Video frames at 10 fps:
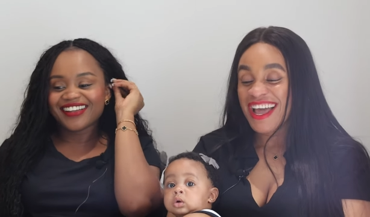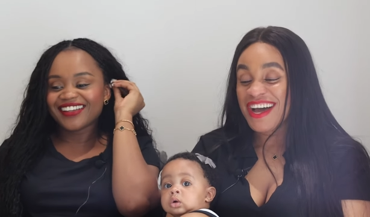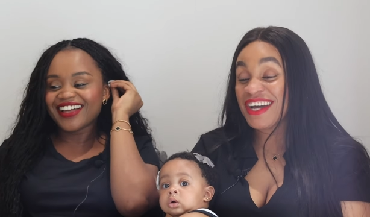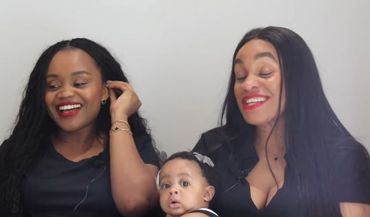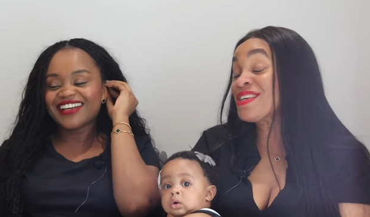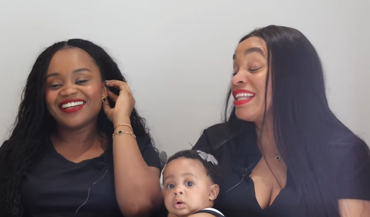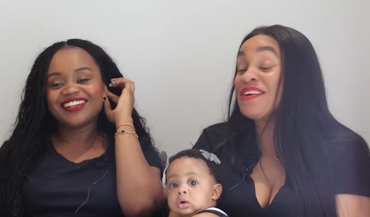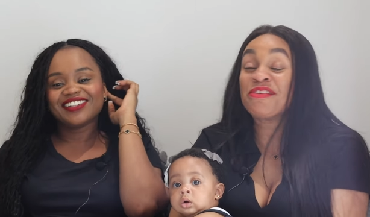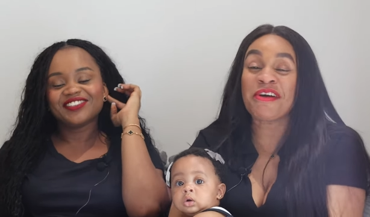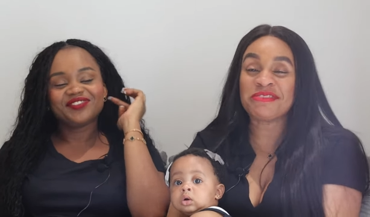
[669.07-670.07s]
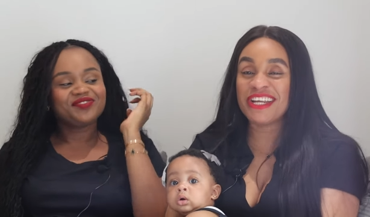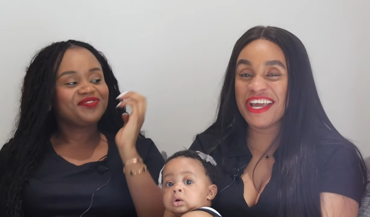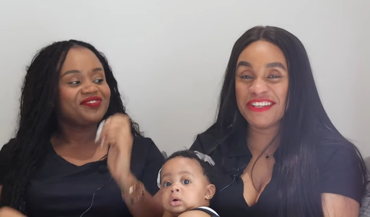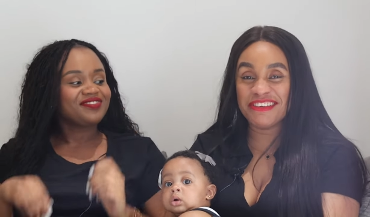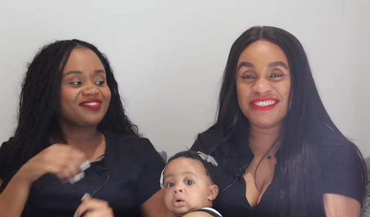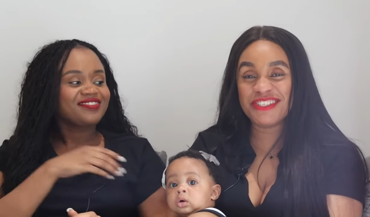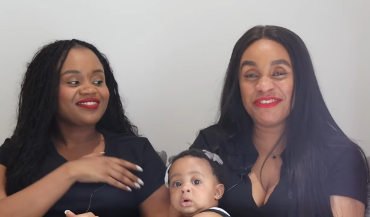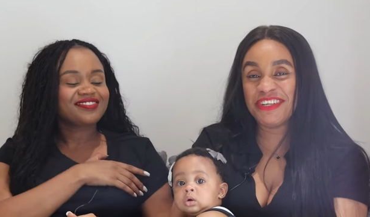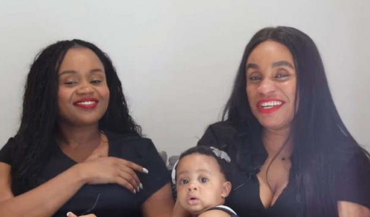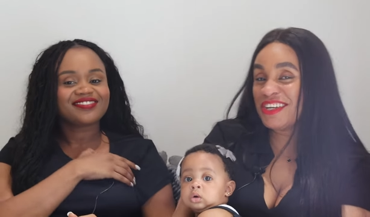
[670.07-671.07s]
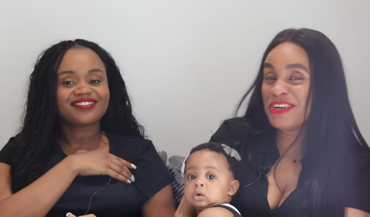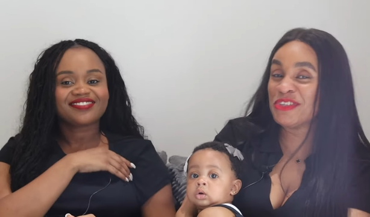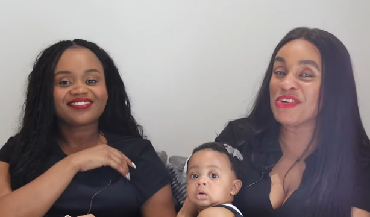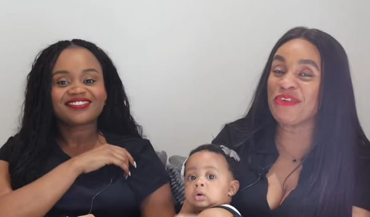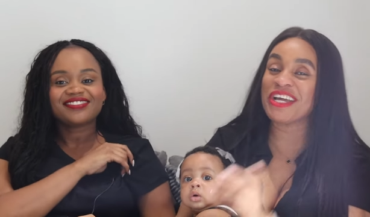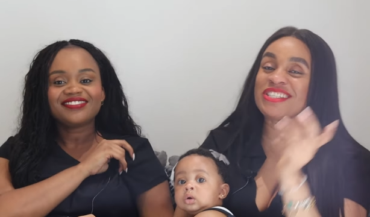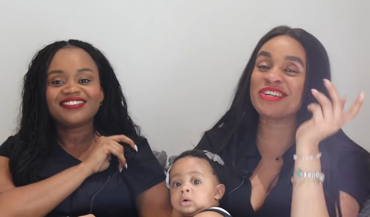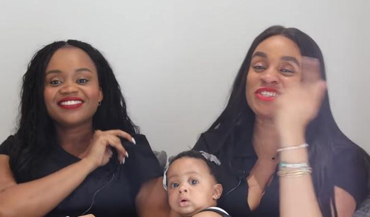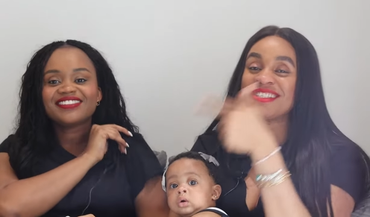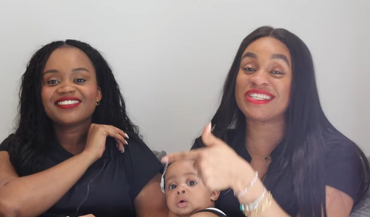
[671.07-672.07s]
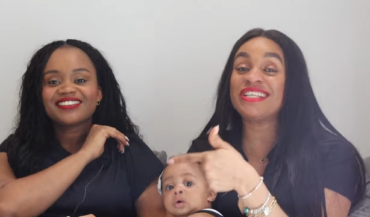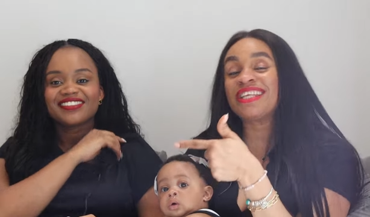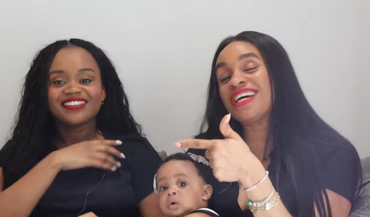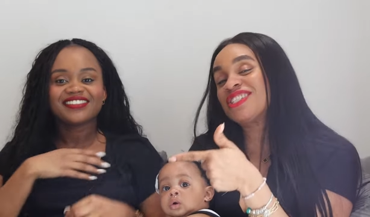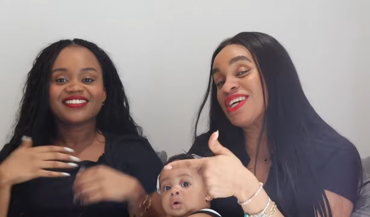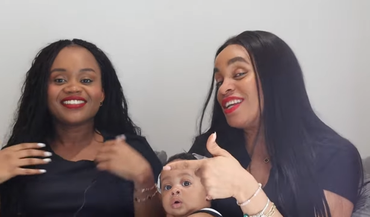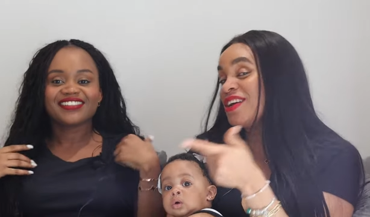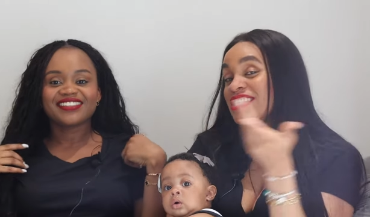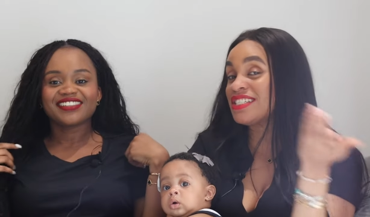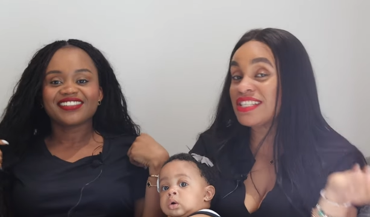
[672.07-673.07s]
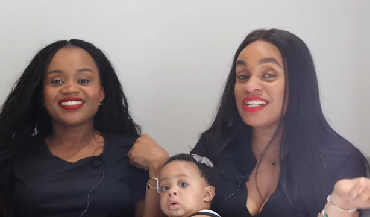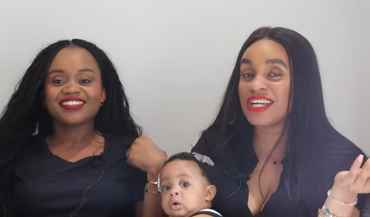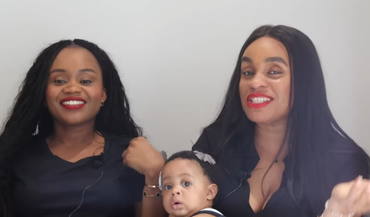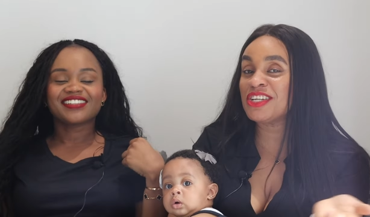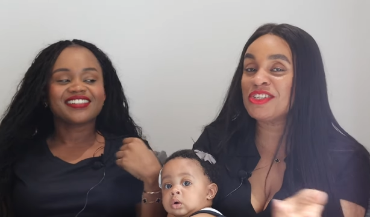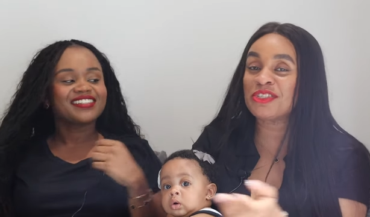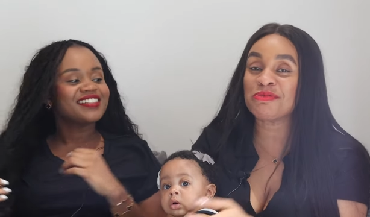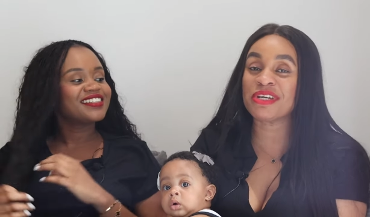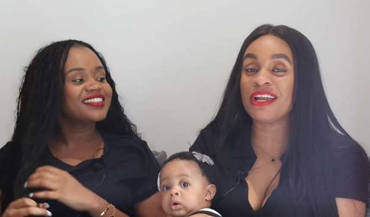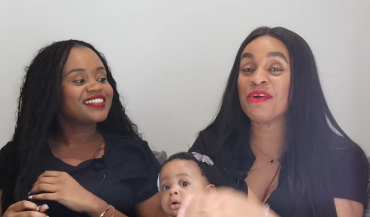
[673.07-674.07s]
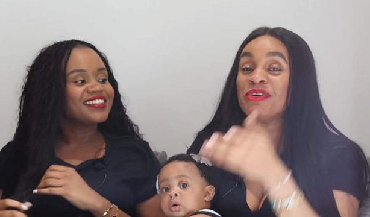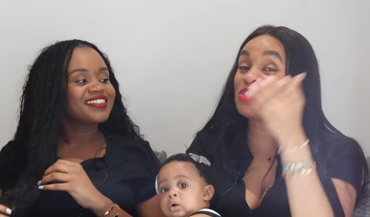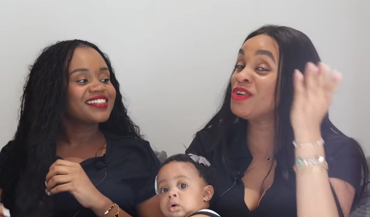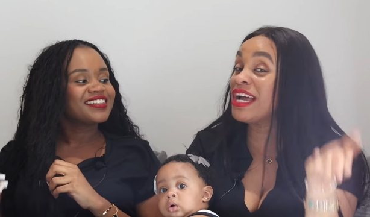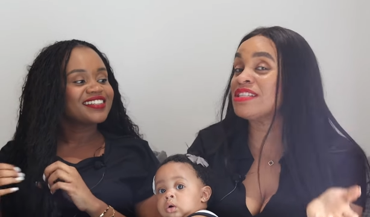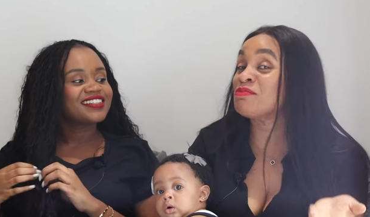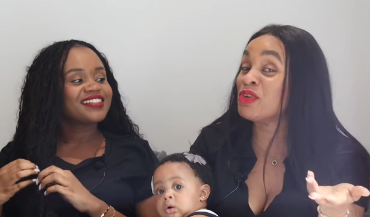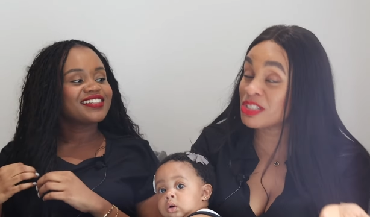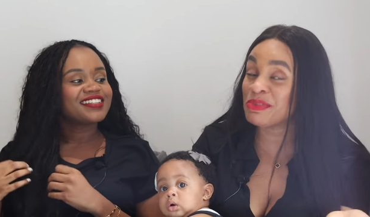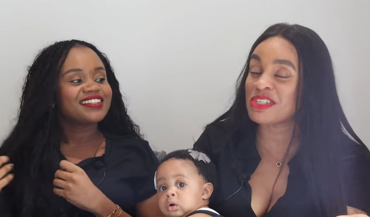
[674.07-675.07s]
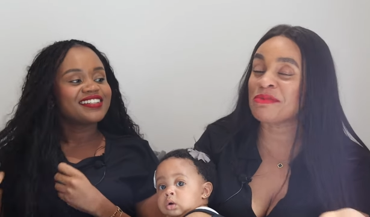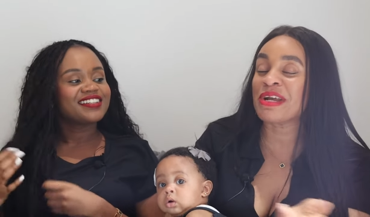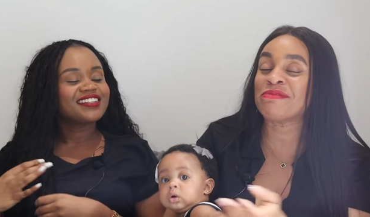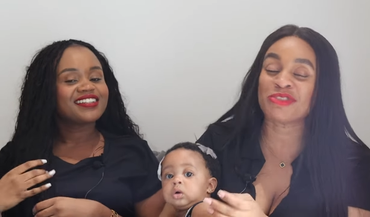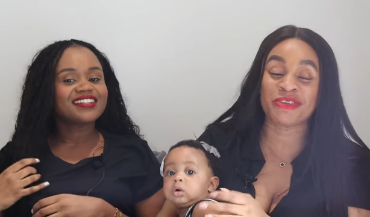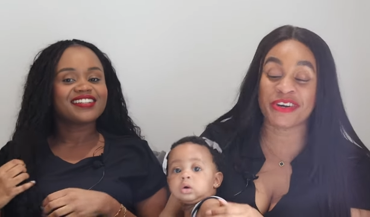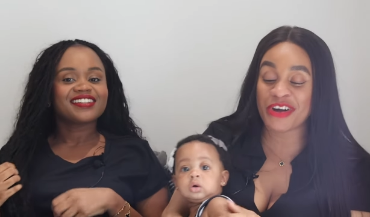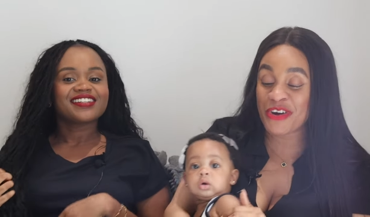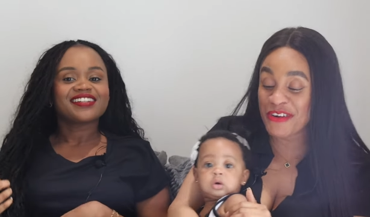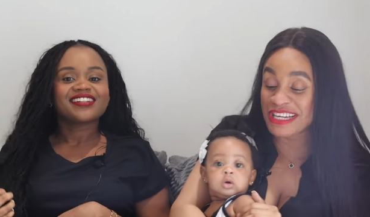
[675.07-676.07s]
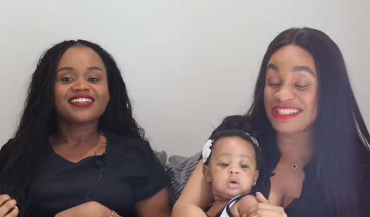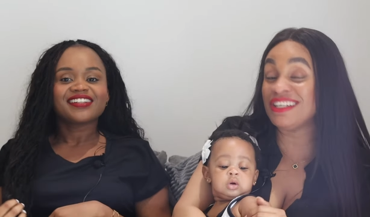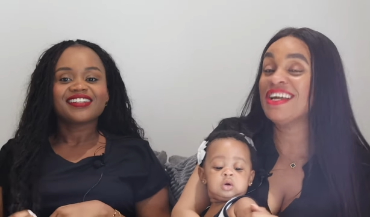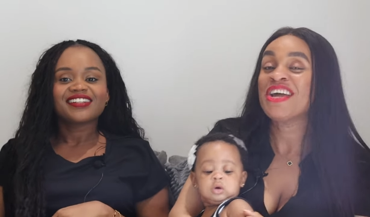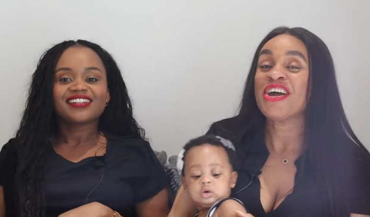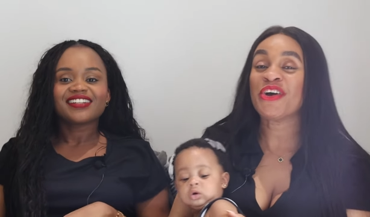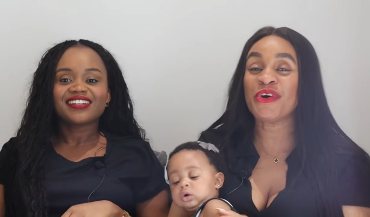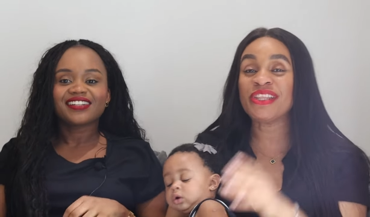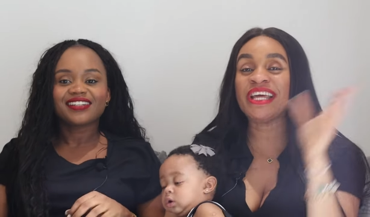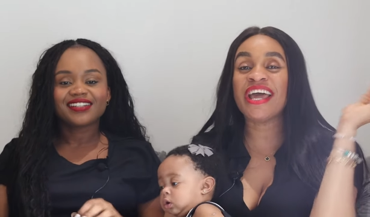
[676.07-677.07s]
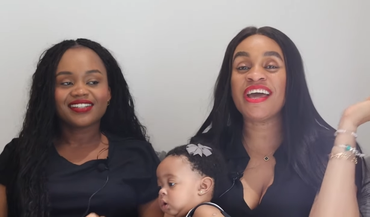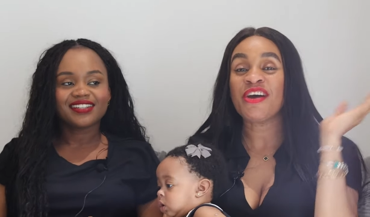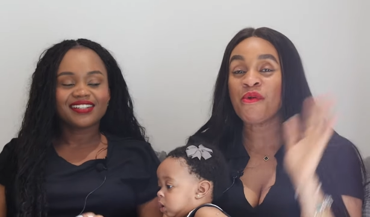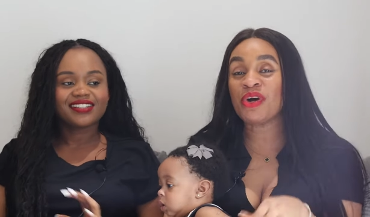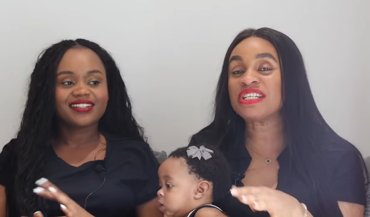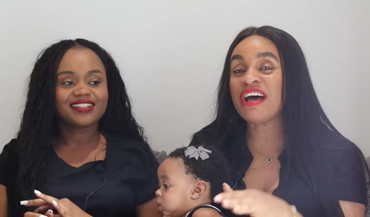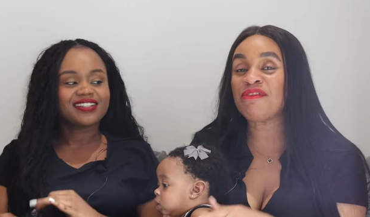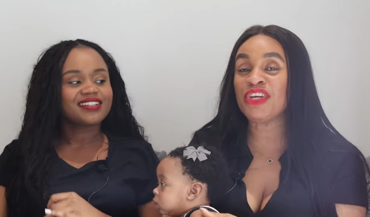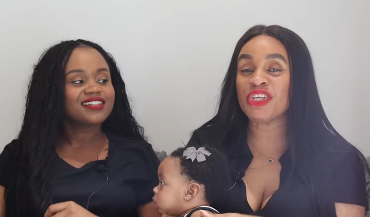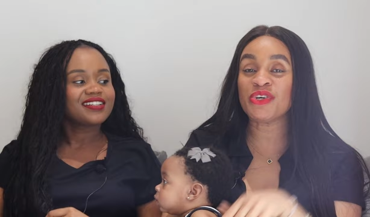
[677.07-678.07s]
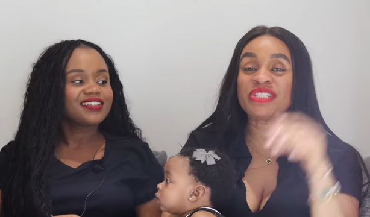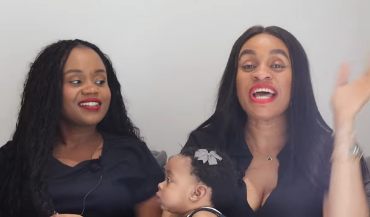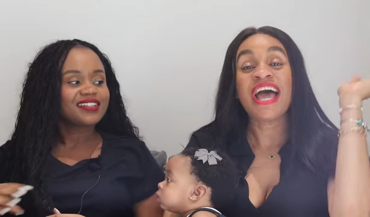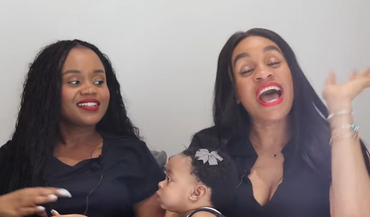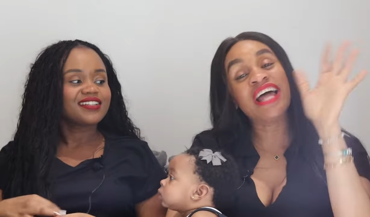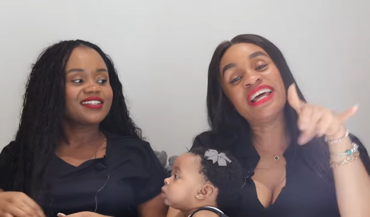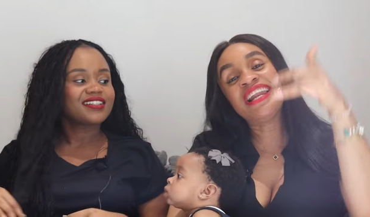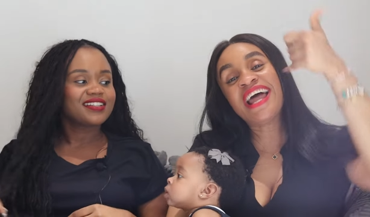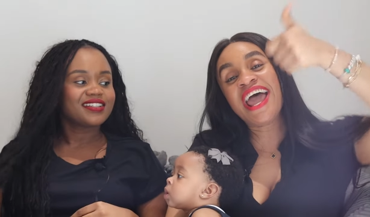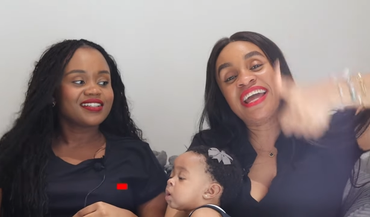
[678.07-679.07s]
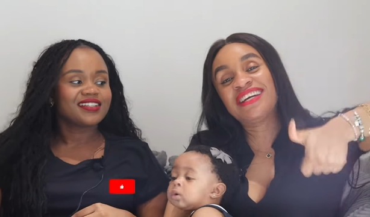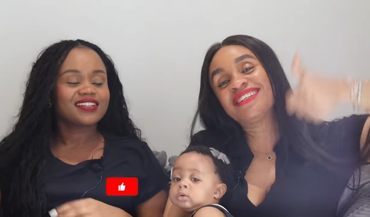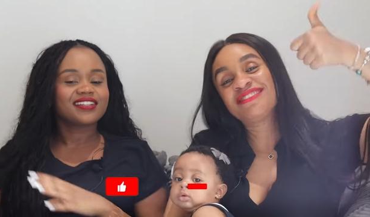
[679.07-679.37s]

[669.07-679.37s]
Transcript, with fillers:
Speaker 1: Okay, so I think we've come to the end of this video. Don't forget to go to Cynthia's channel. As she said, she has a YouTube channel, which you guys must be subscribed to already. Go there, watch her videos, and then like,